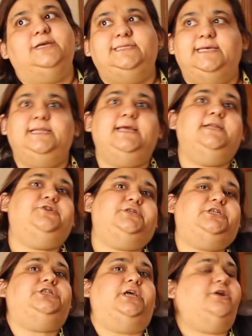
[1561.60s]
So it's an
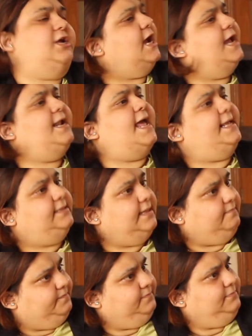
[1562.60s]
interesting generation. I like them.